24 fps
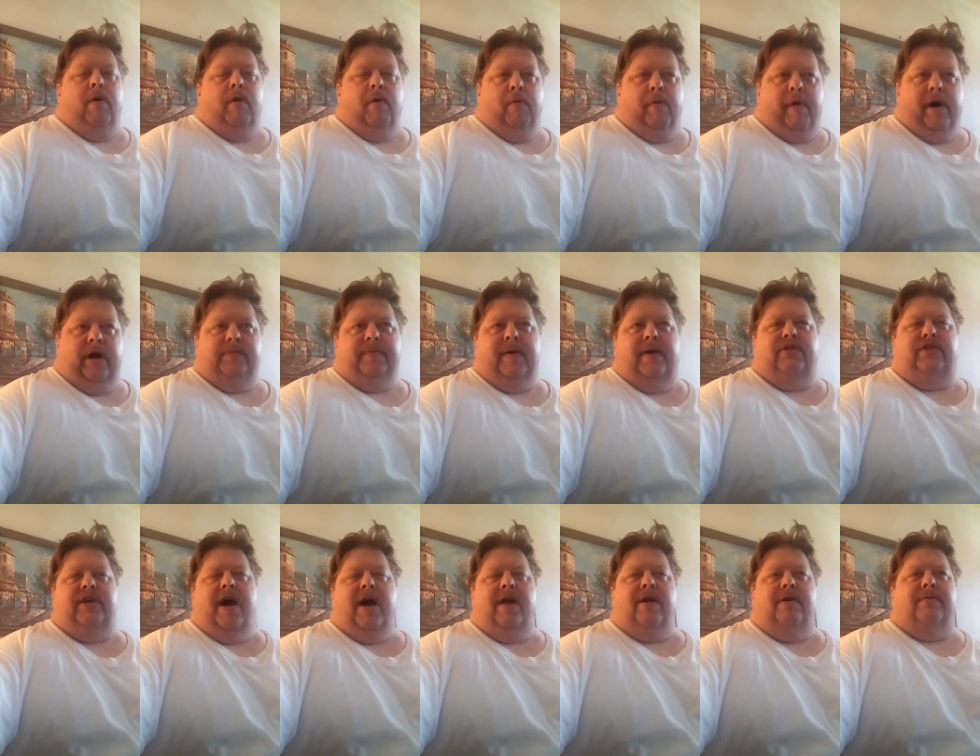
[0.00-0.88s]
watch my
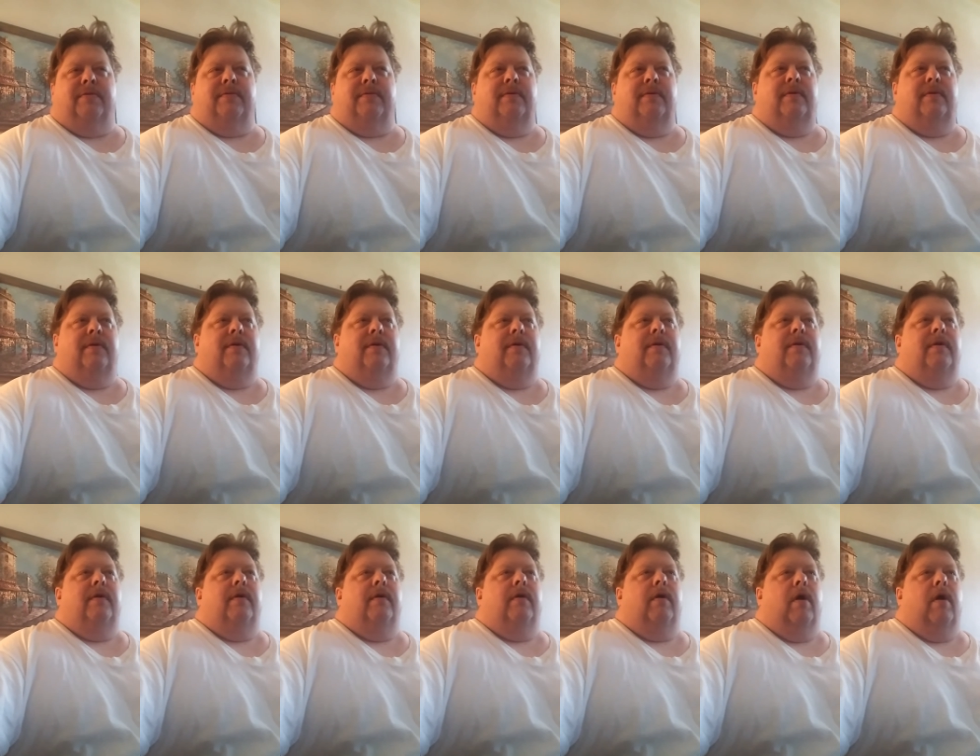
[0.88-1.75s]
channel
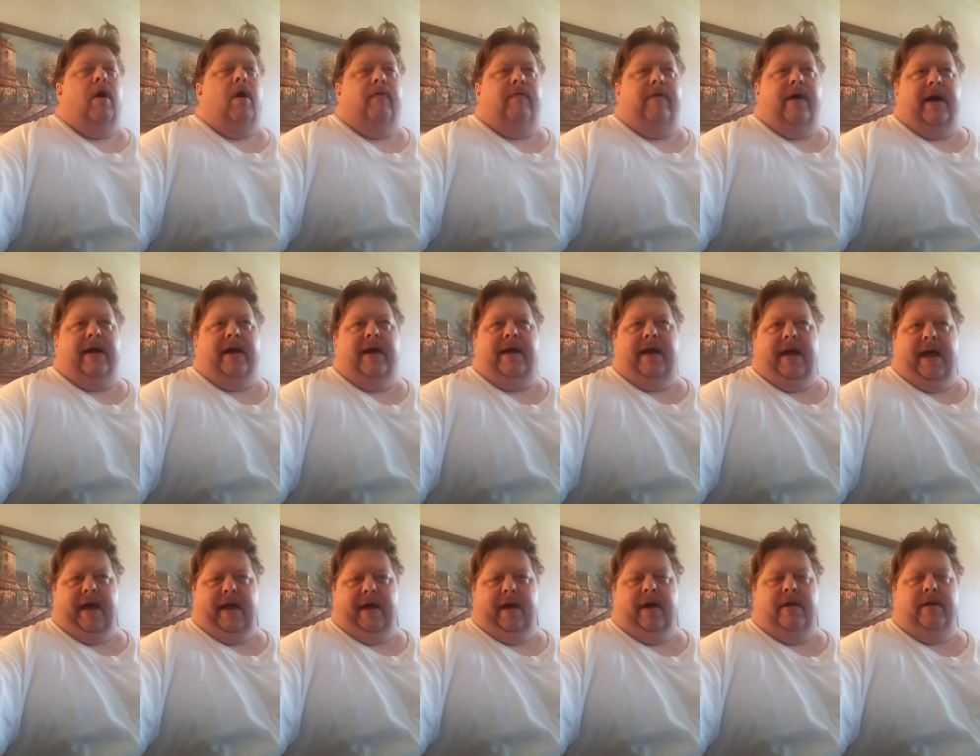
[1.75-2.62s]
Hopefully I
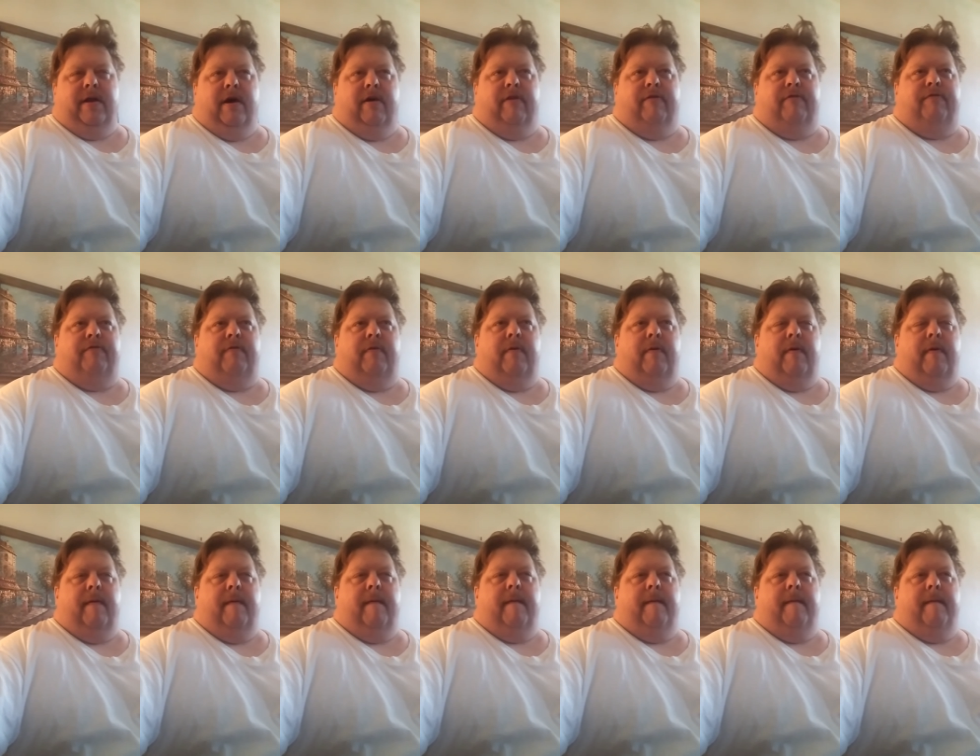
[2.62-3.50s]
get enough
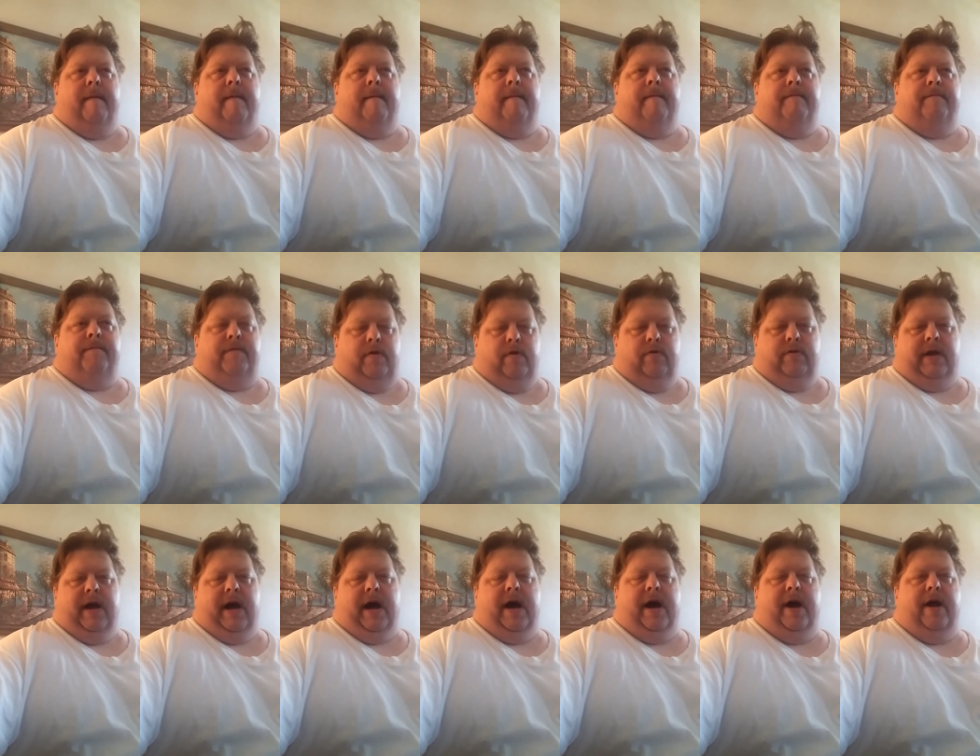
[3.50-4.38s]
view
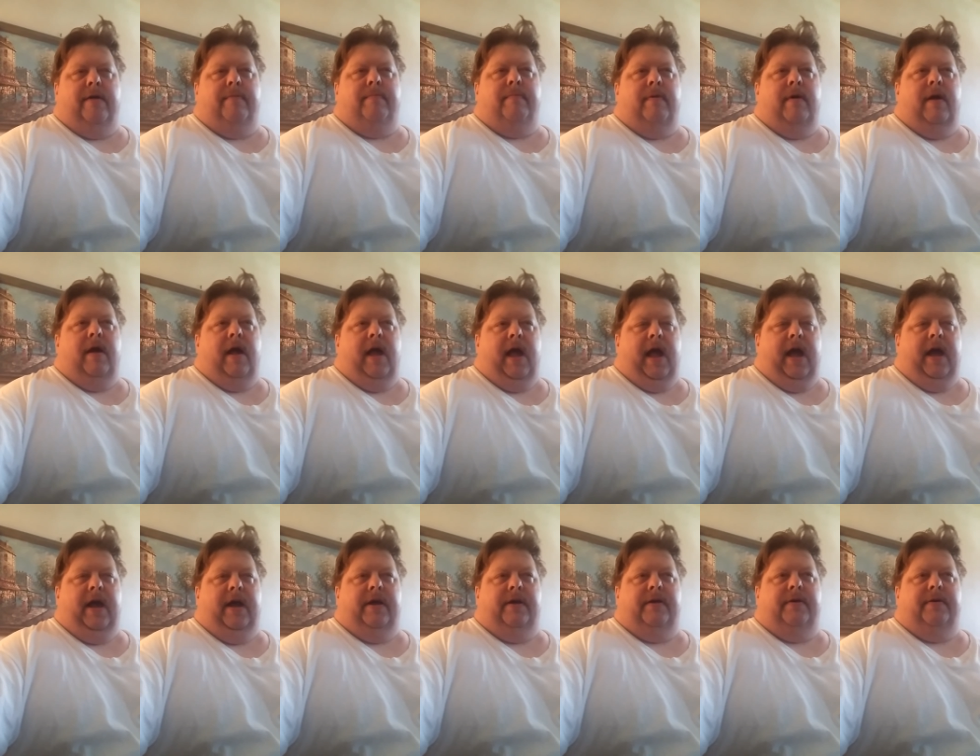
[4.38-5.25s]
time
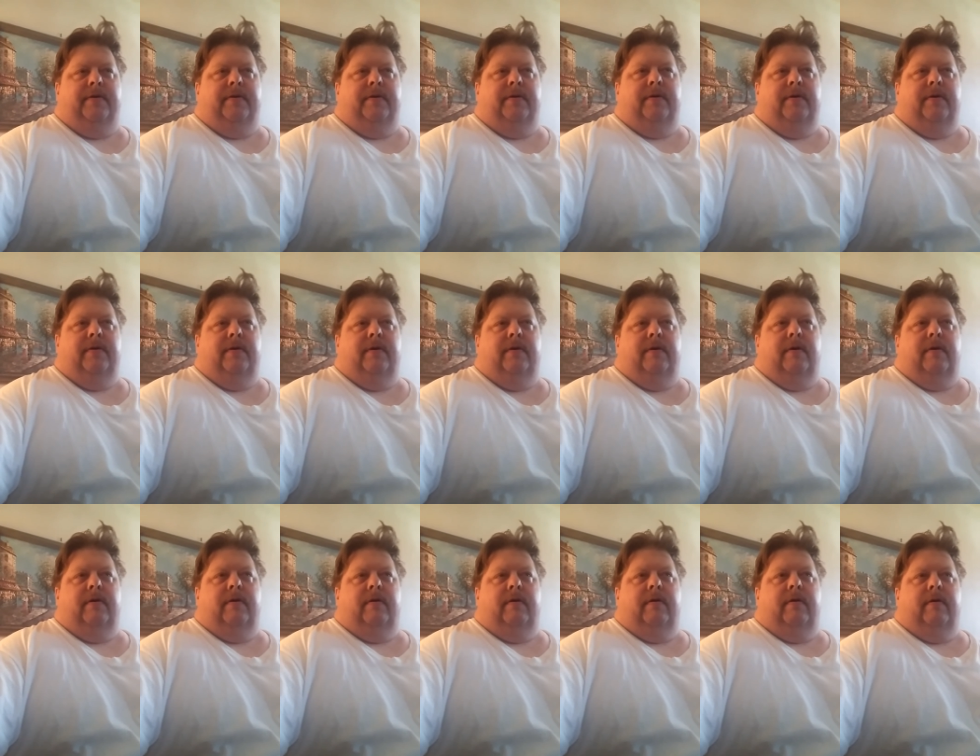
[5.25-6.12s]
and
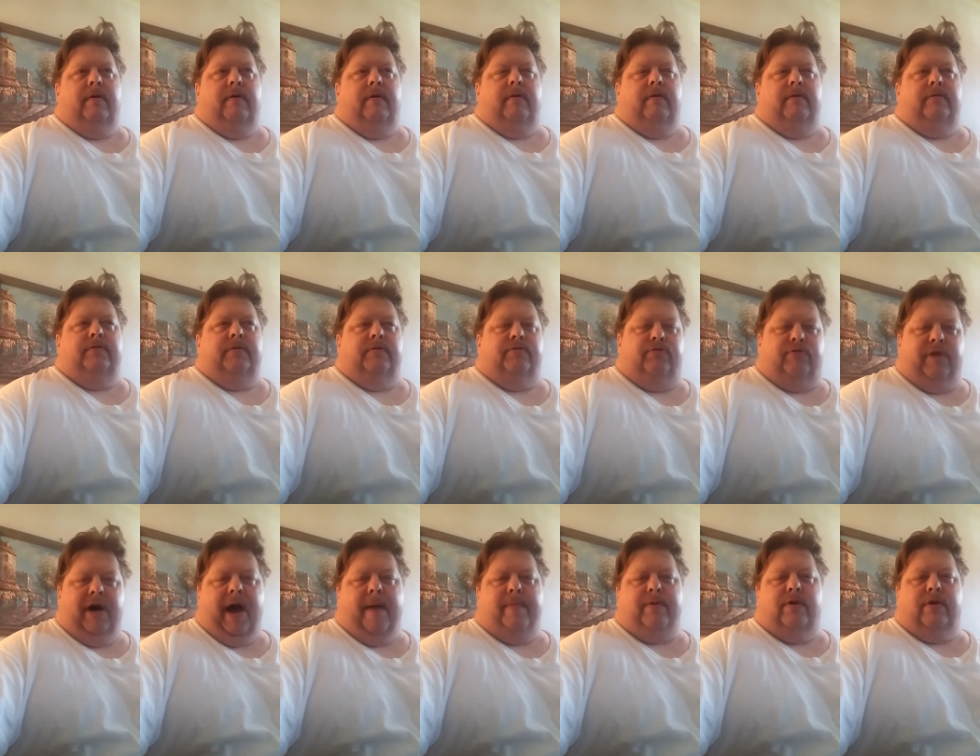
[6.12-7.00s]

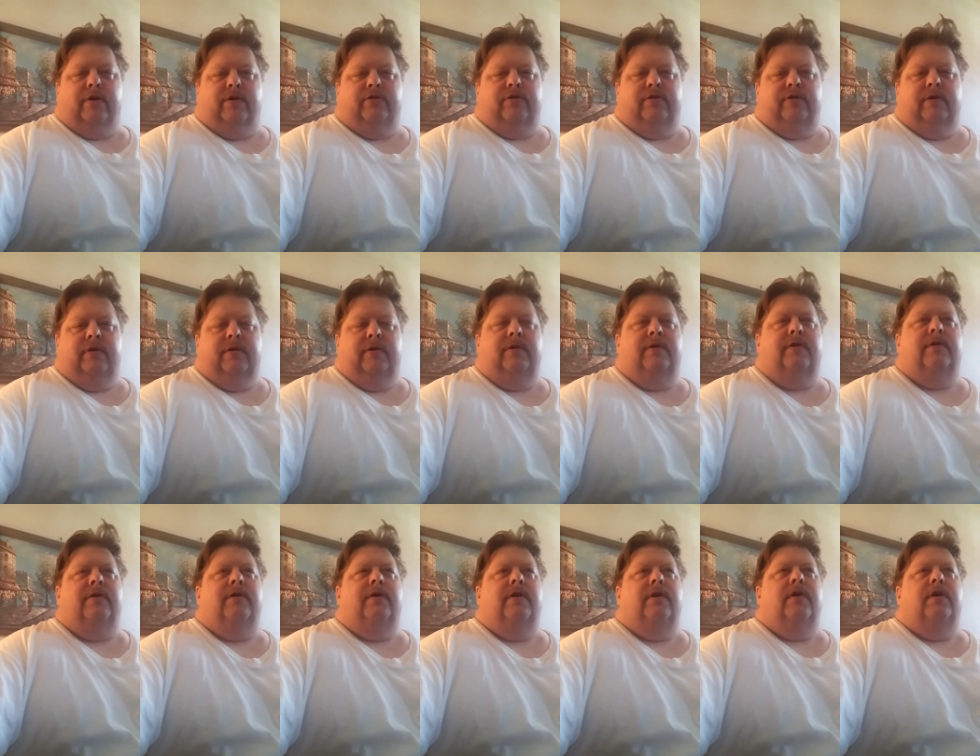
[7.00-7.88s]
subscribers
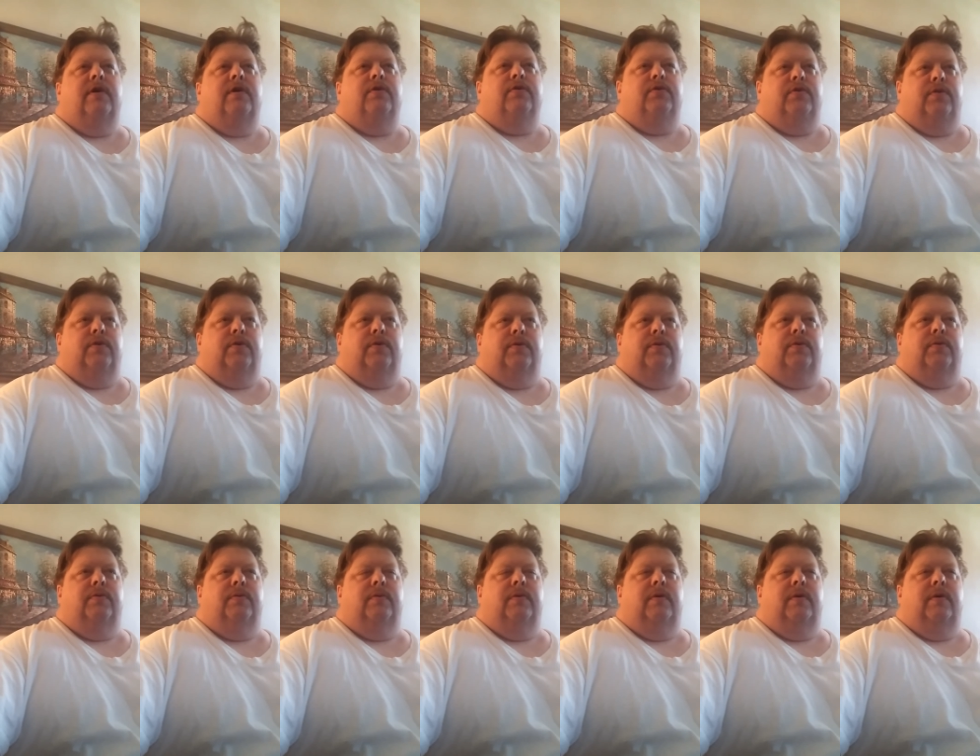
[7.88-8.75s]

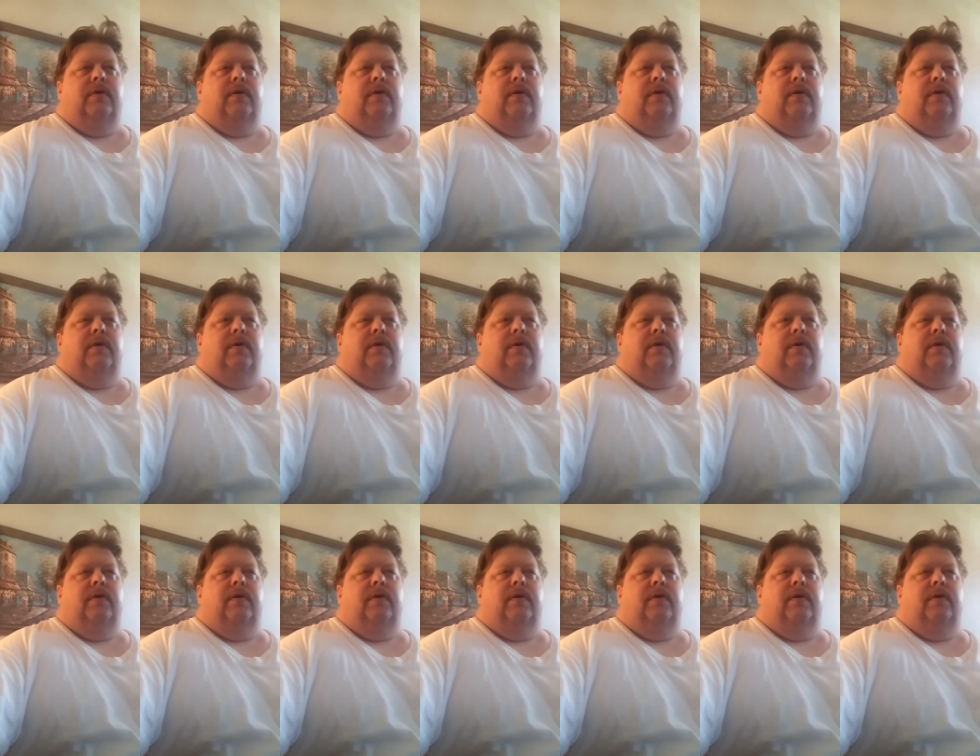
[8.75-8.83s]
to